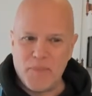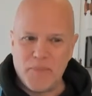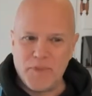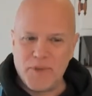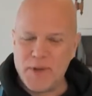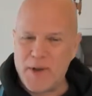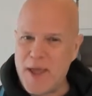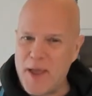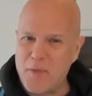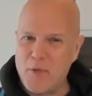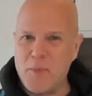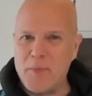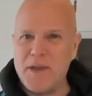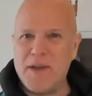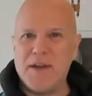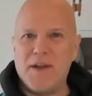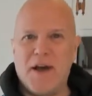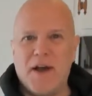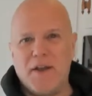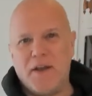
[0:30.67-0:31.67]
today will be
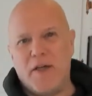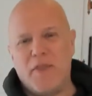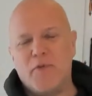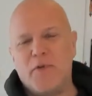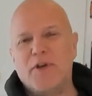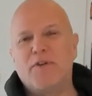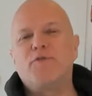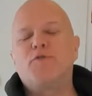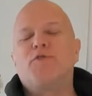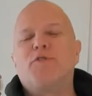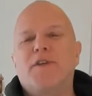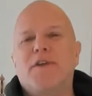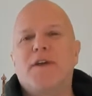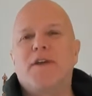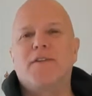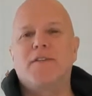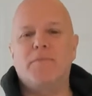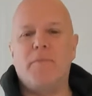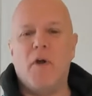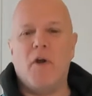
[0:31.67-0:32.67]
another interesting
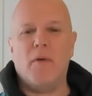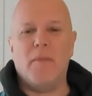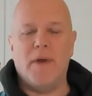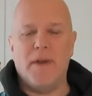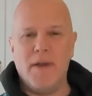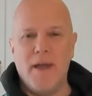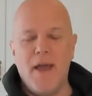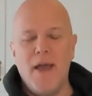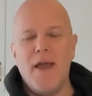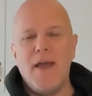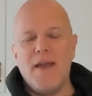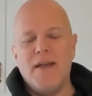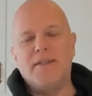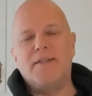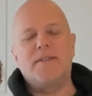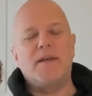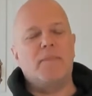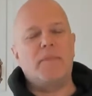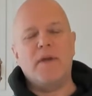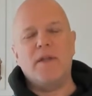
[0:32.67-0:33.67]
experiment,
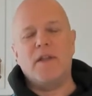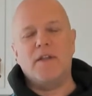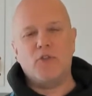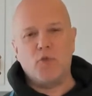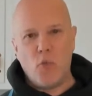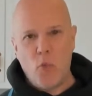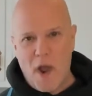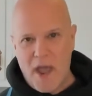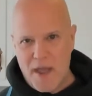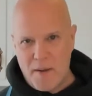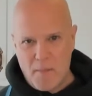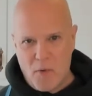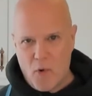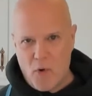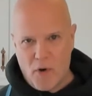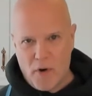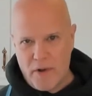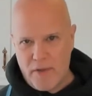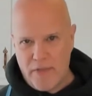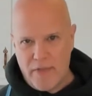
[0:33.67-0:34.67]
is something that's way
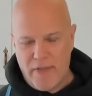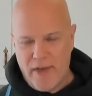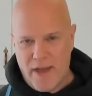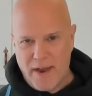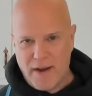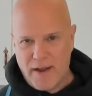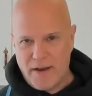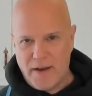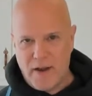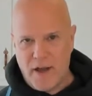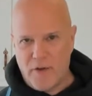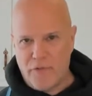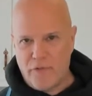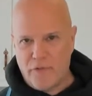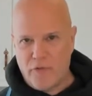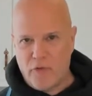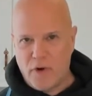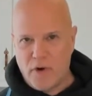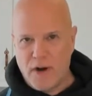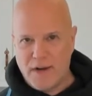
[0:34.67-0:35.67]
more than
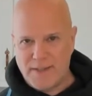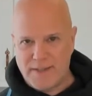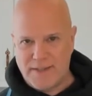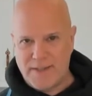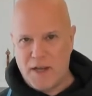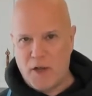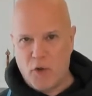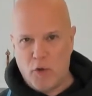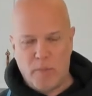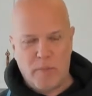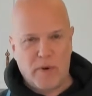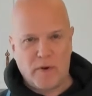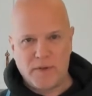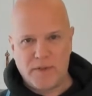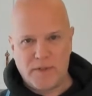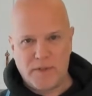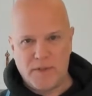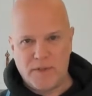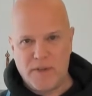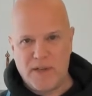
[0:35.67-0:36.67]
enough for a single
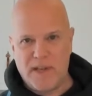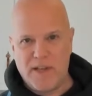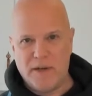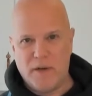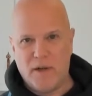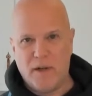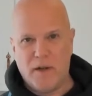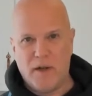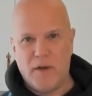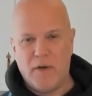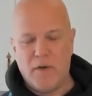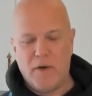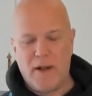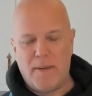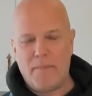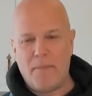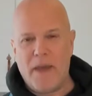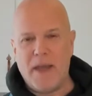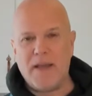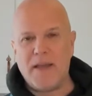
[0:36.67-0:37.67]
person to eat alone.
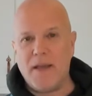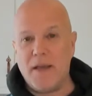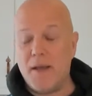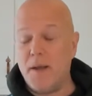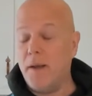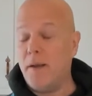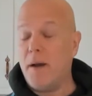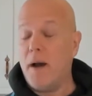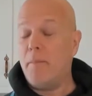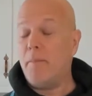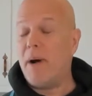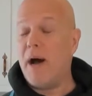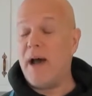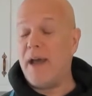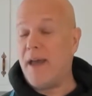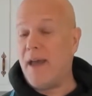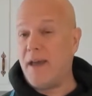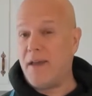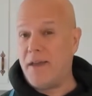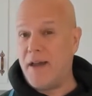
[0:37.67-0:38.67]
I'm making
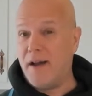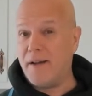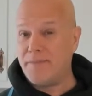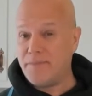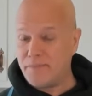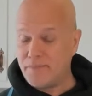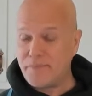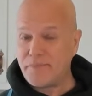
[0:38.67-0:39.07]
paella,